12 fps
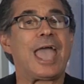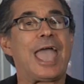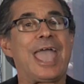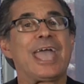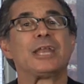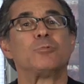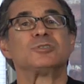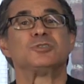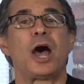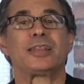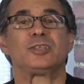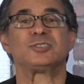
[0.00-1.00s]
And it was
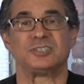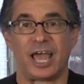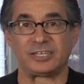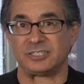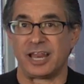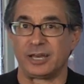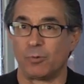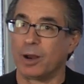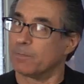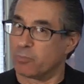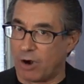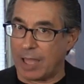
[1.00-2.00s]
not this
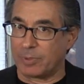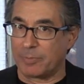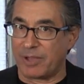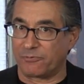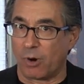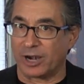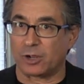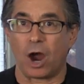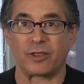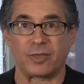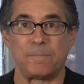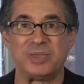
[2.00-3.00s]
1981 Brabham F1
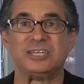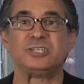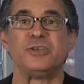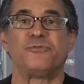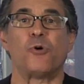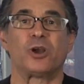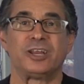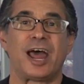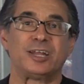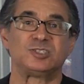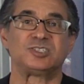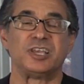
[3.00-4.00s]
car, the
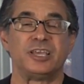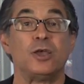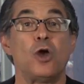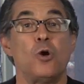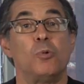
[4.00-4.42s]
BT49C,